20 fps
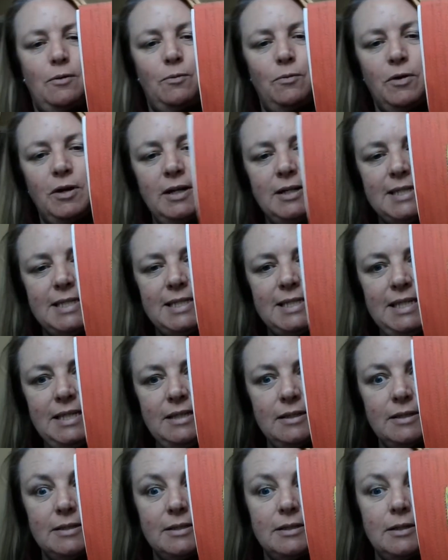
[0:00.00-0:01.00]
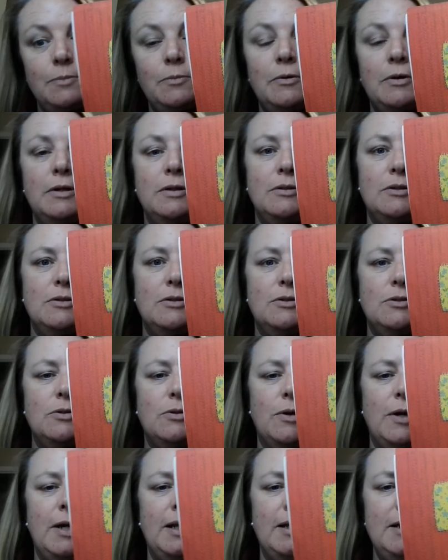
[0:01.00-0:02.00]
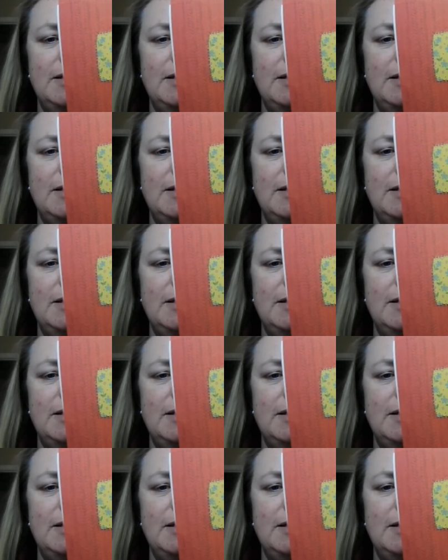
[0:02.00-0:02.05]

We're going to see this somewhere in this story.